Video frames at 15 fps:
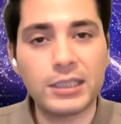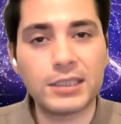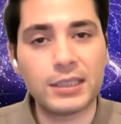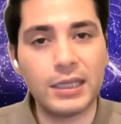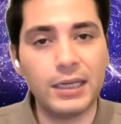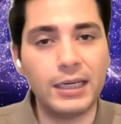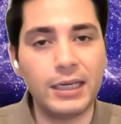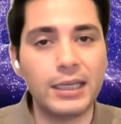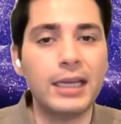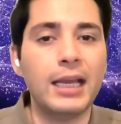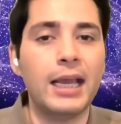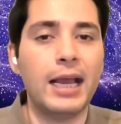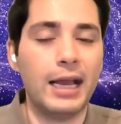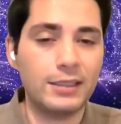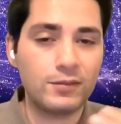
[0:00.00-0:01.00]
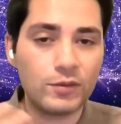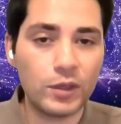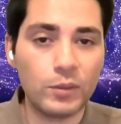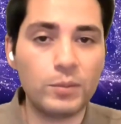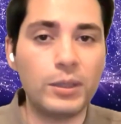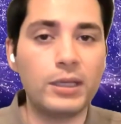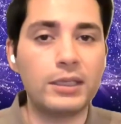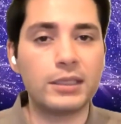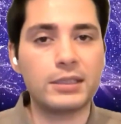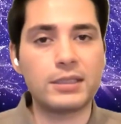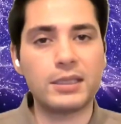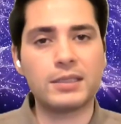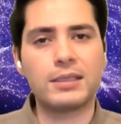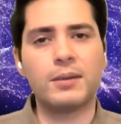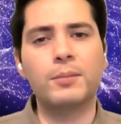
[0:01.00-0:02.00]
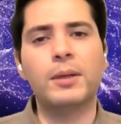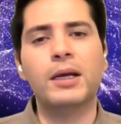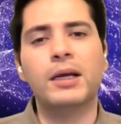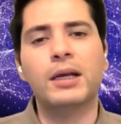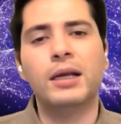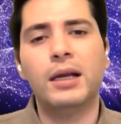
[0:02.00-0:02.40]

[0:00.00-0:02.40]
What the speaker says: necessarily as we are building the system.